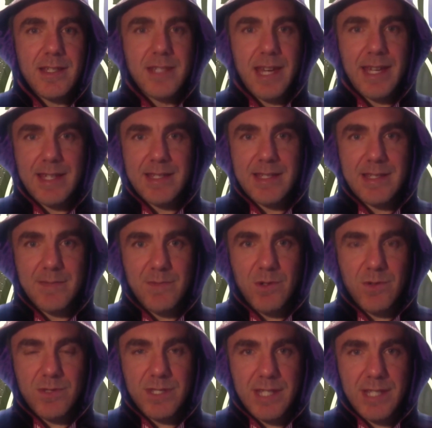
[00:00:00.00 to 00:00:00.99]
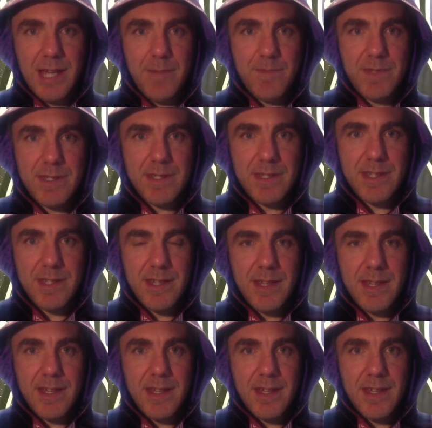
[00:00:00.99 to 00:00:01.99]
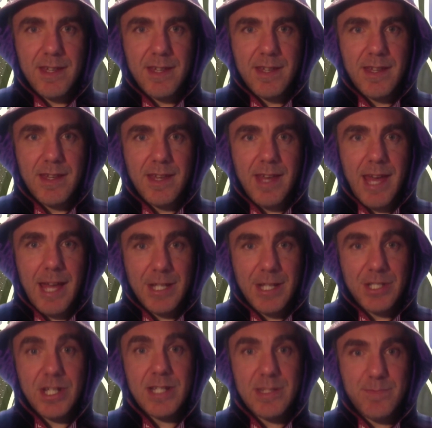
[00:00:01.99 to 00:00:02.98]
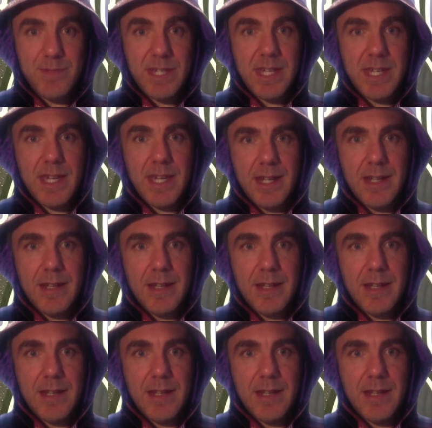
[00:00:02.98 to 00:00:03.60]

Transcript: take small steps, and just begin.